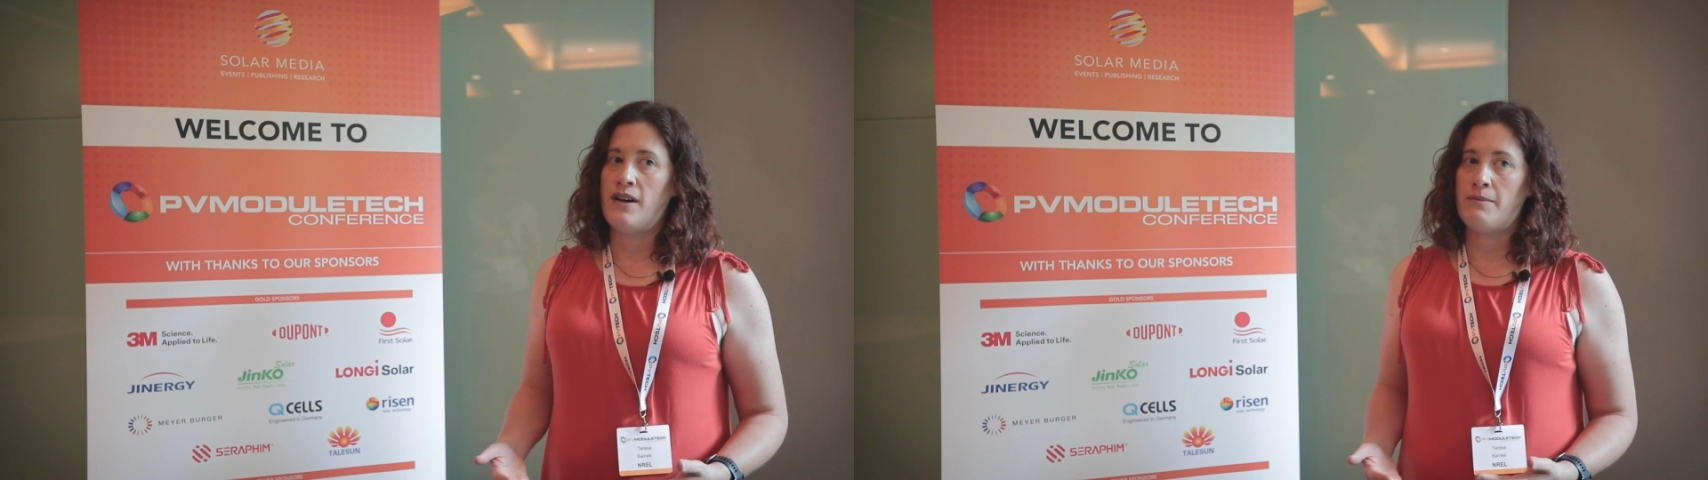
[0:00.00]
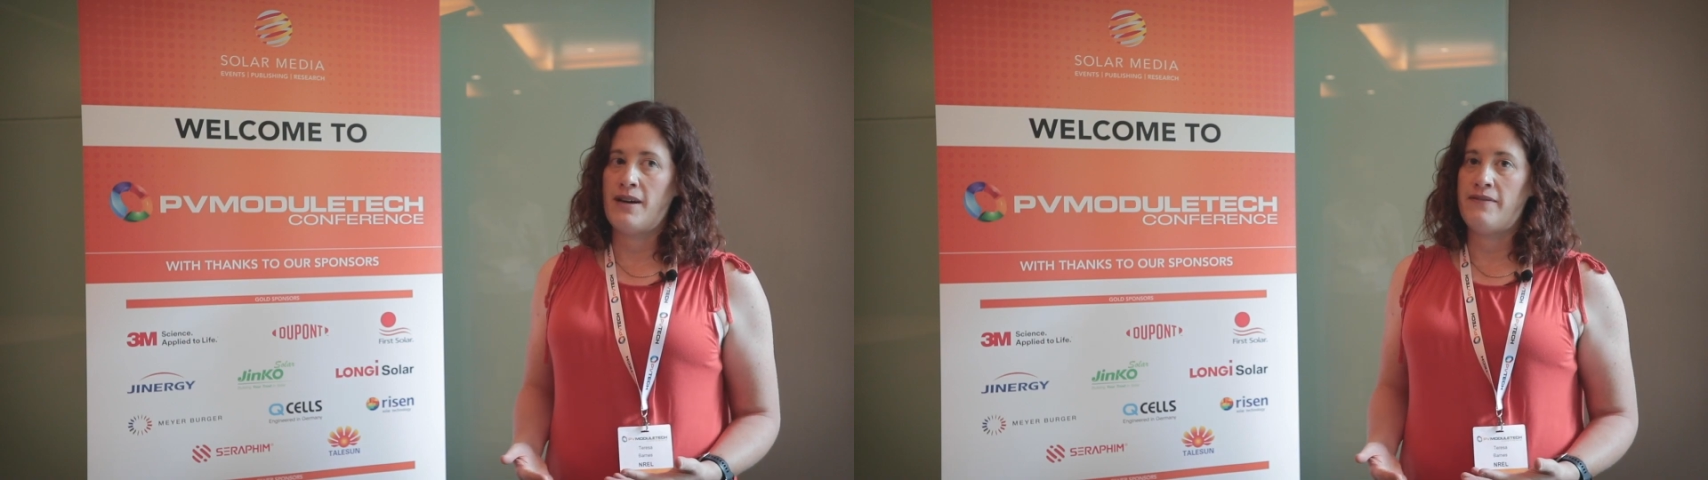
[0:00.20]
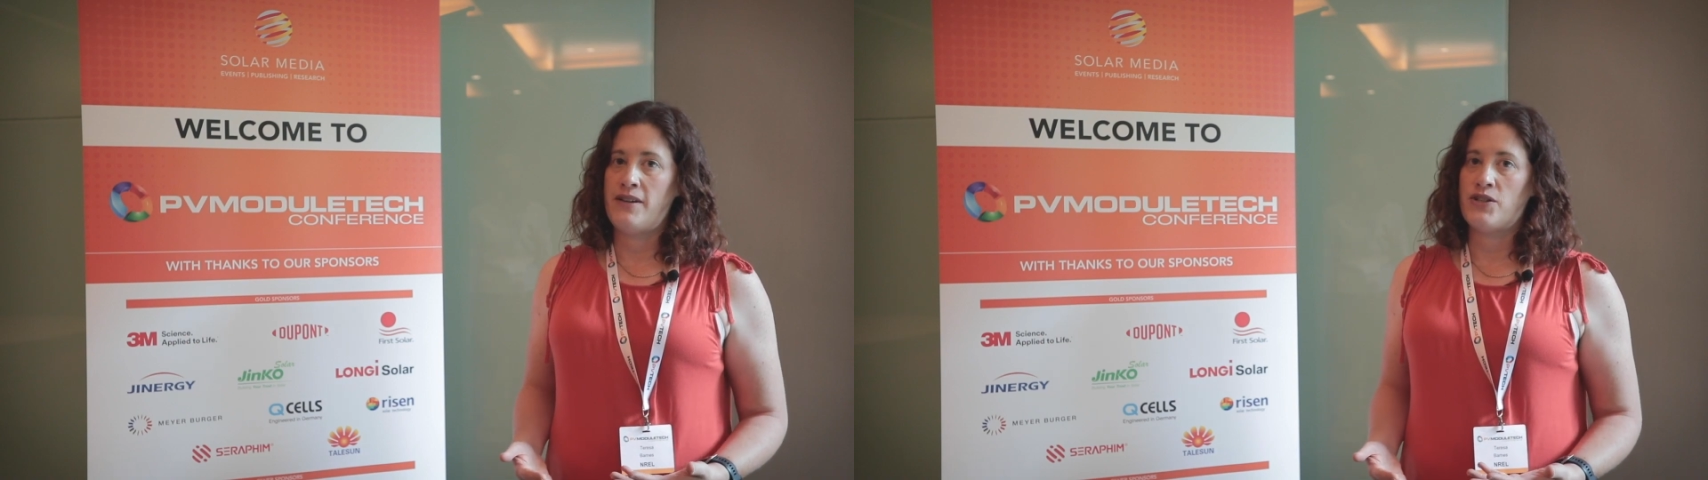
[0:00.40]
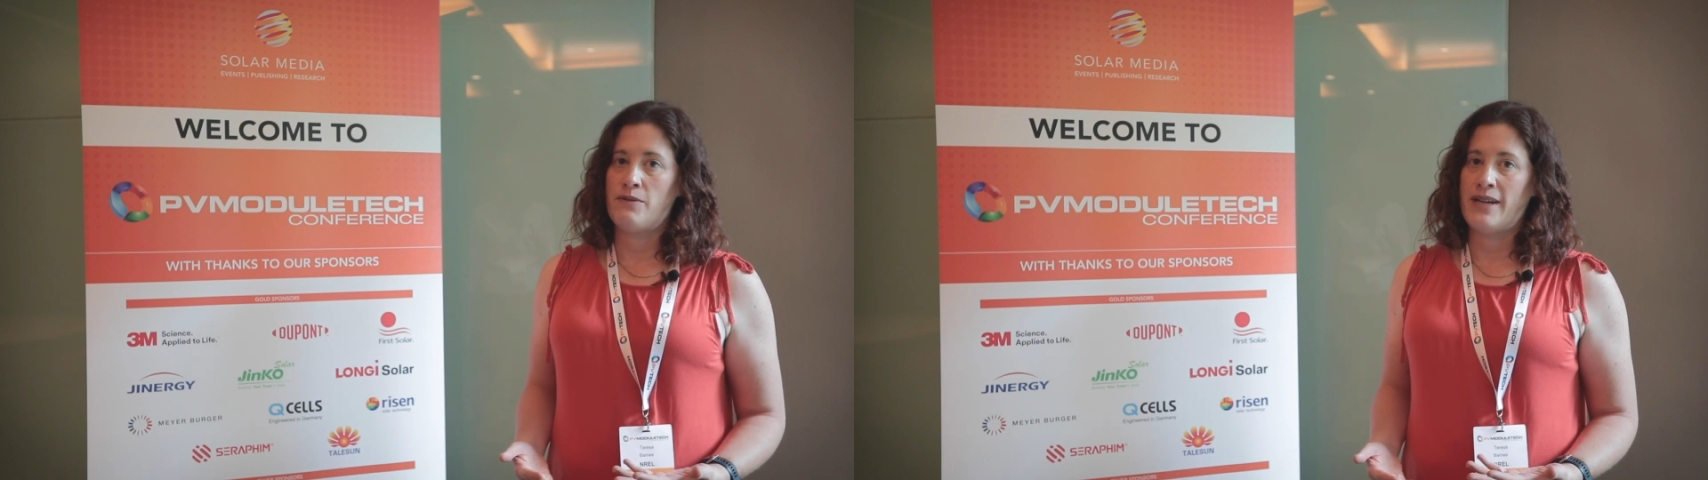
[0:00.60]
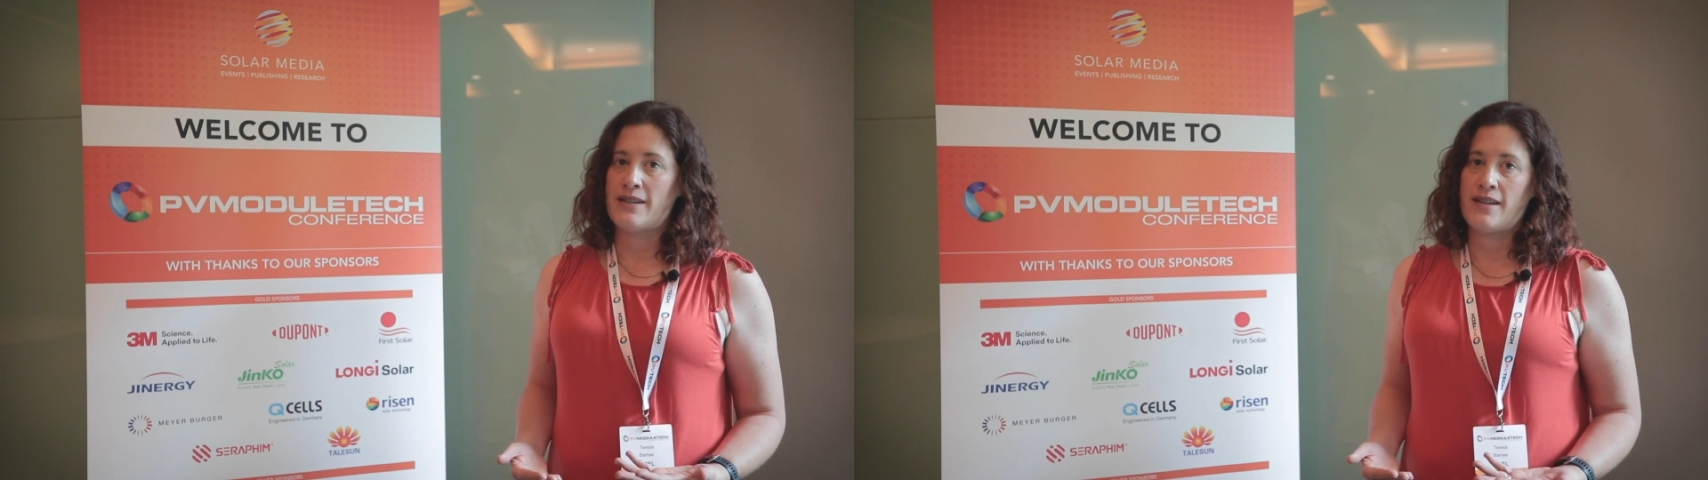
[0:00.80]
not
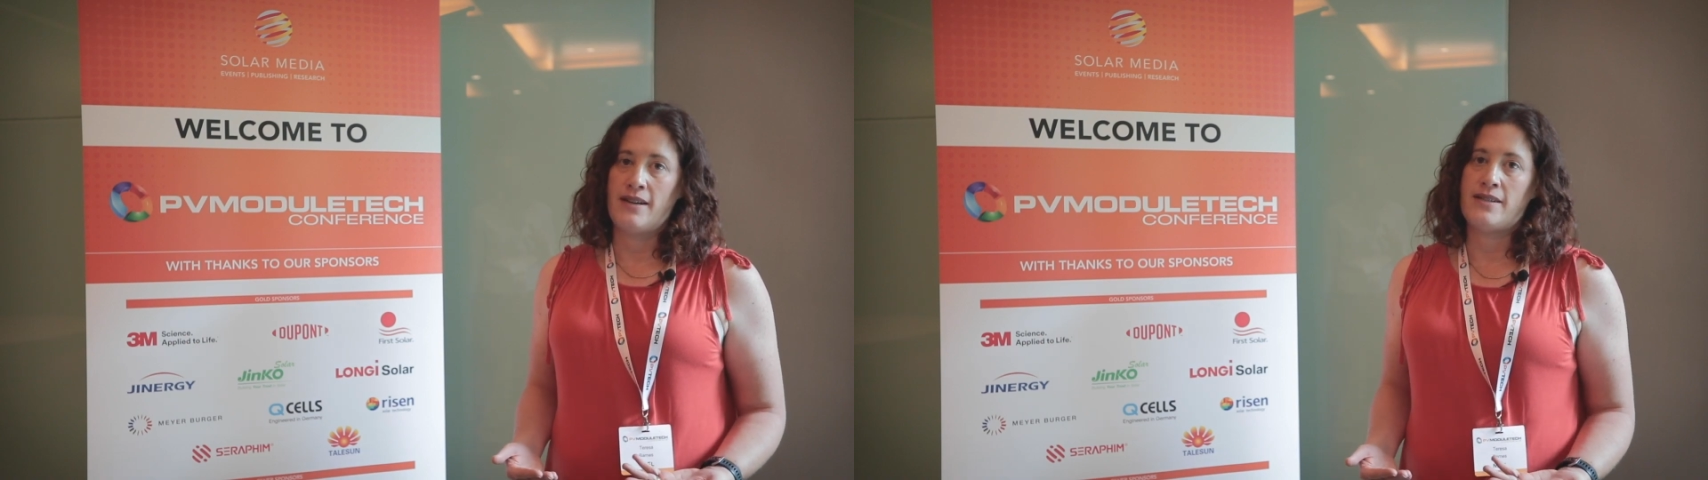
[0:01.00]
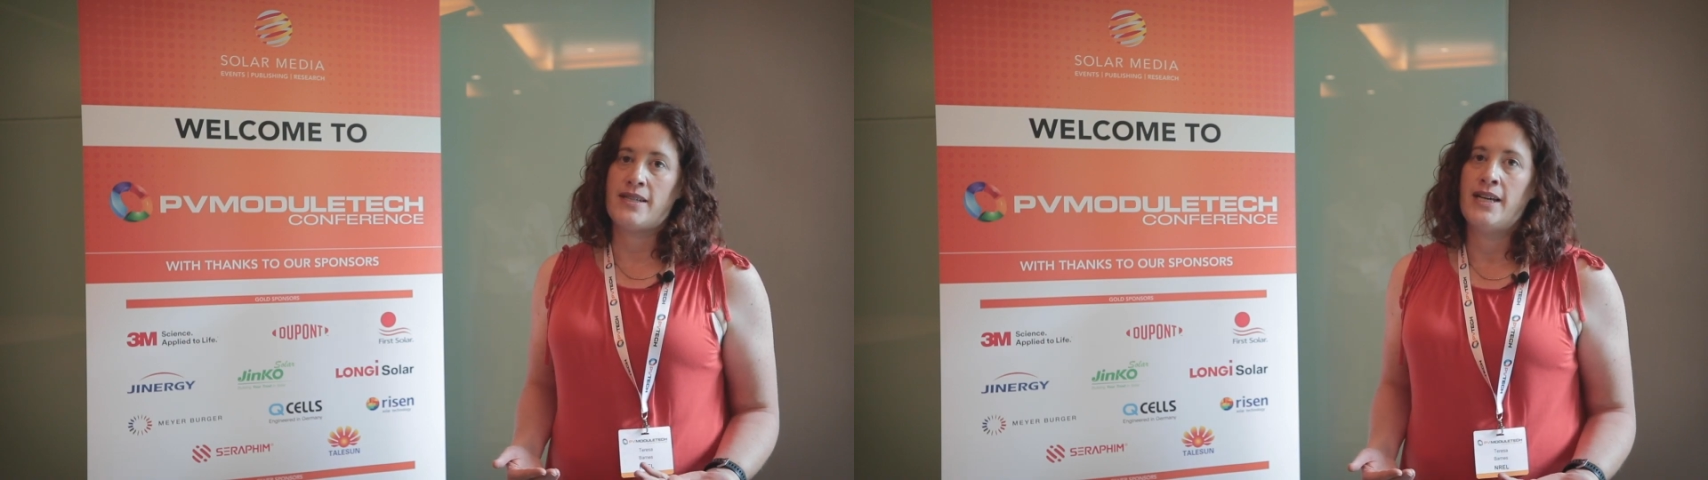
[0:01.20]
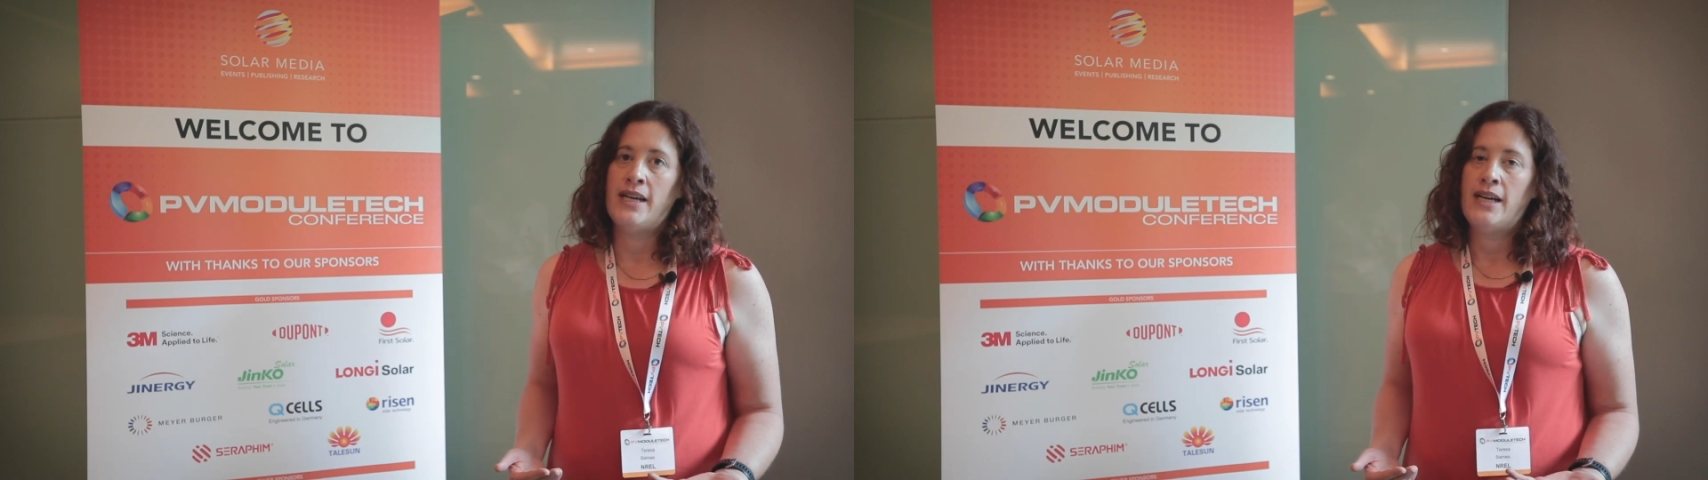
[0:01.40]
bifacial makes sense.